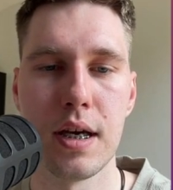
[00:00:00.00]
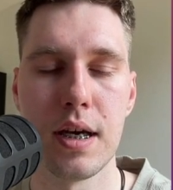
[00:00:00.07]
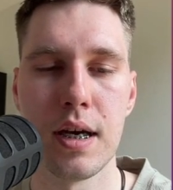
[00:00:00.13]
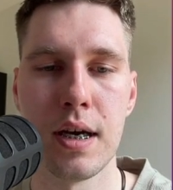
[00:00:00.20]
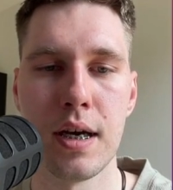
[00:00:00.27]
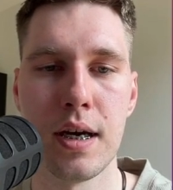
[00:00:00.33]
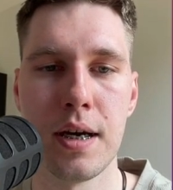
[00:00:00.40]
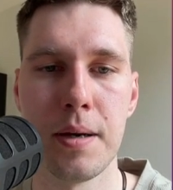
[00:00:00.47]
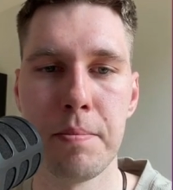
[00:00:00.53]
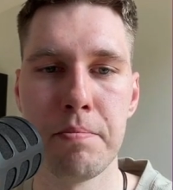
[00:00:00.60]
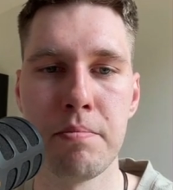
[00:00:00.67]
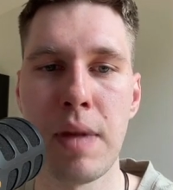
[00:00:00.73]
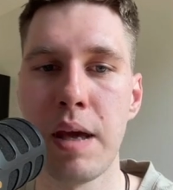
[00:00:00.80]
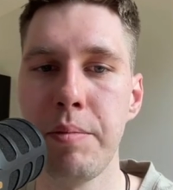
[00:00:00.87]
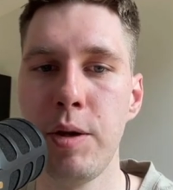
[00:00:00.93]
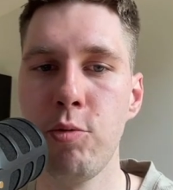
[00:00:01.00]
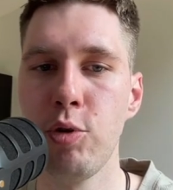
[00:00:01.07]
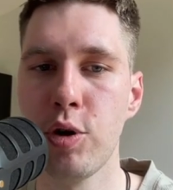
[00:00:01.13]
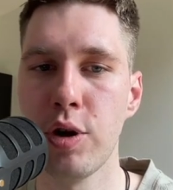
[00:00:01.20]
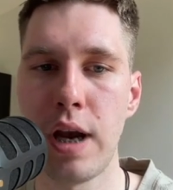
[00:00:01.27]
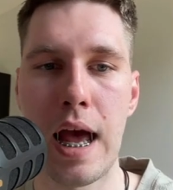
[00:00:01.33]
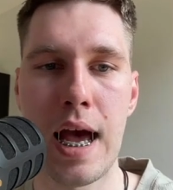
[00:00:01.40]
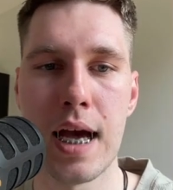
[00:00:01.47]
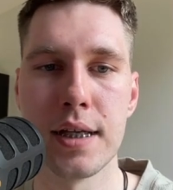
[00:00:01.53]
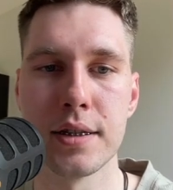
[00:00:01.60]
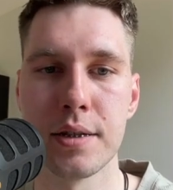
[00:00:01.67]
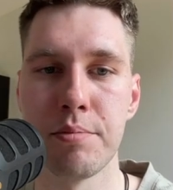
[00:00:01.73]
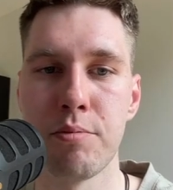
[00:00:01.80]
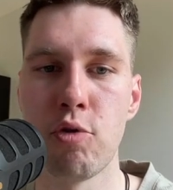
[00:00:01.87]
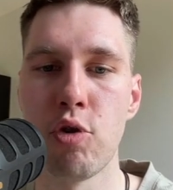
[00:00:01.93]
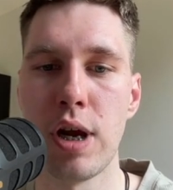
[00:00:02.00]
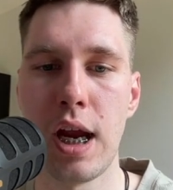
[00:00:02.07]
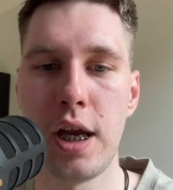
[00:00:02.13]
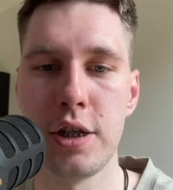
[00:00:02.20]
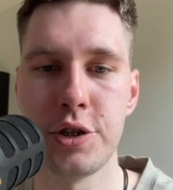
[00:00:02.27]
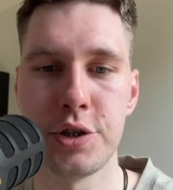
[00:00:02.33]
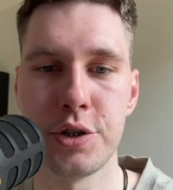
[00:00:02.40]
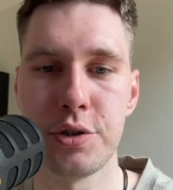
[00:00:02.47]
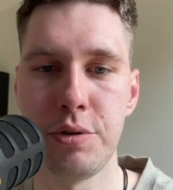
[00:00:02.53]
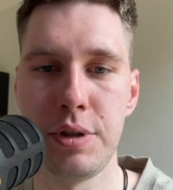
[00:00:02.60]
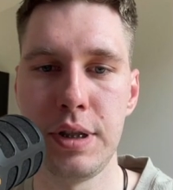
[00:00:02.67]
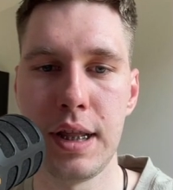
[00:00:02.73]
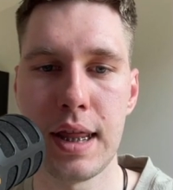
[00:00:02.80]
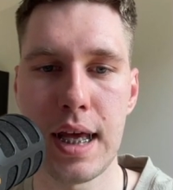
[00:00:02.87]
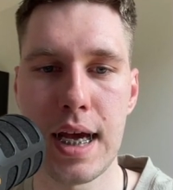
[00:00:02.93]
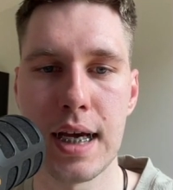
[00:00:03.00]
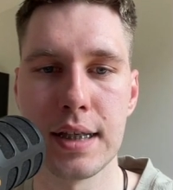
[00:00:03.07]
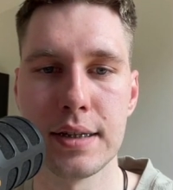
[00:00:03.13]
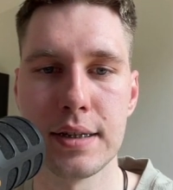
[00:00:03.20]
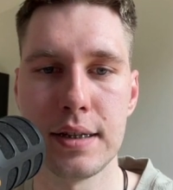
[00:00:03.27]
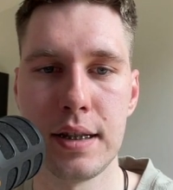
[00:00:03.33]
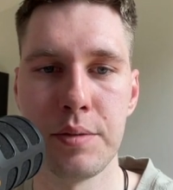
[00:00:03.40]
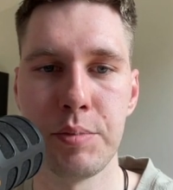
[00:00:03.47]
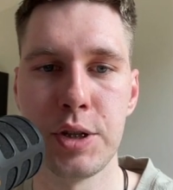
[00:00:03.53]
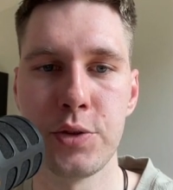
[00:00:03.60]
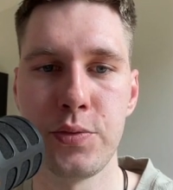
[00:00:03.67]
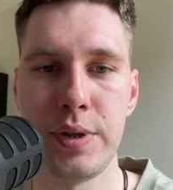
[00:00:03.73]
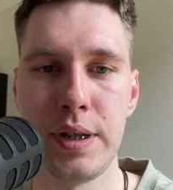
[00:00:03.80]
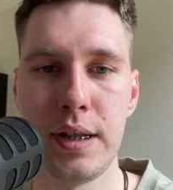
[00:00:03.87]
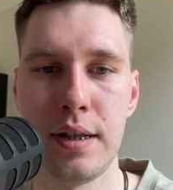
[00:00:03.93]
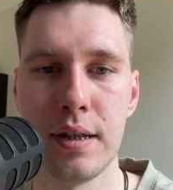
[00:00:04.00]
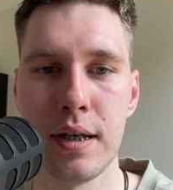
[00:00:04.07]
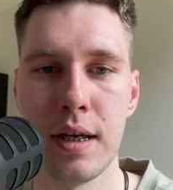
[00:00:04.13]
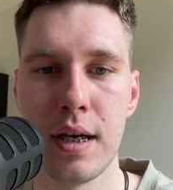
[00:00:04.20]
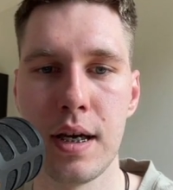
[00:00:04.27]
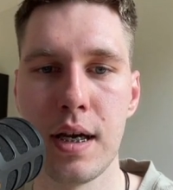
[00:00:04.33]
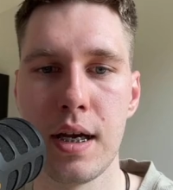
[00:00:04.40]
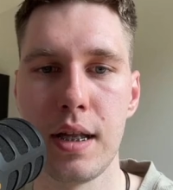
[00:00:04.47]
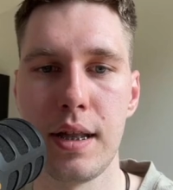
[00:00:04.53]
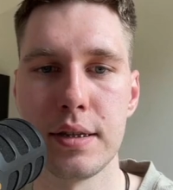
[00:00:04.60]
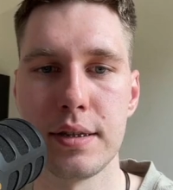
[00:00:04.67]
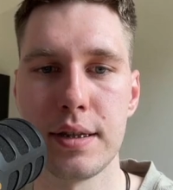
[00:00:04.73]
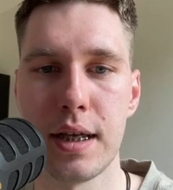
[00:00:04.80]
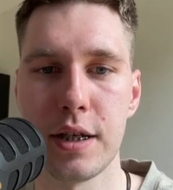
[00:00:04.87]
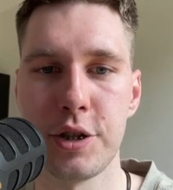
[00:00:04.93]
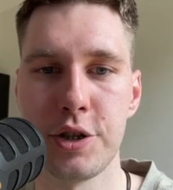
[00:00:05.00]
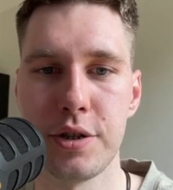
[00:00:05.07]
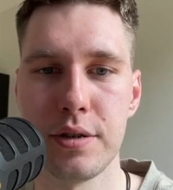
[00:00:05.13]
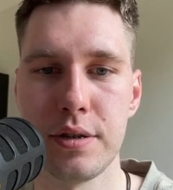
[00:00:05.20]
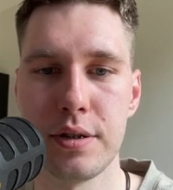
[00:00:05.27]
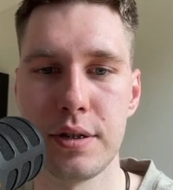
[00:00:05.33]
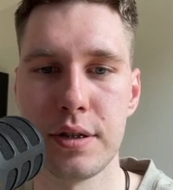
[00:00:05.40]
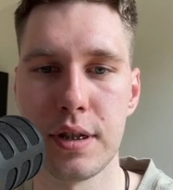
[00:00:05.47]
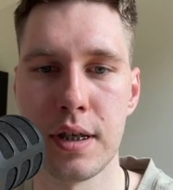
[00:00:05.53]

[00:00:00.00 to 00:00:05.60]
Maybe we could add some more H3 tags in between the sections,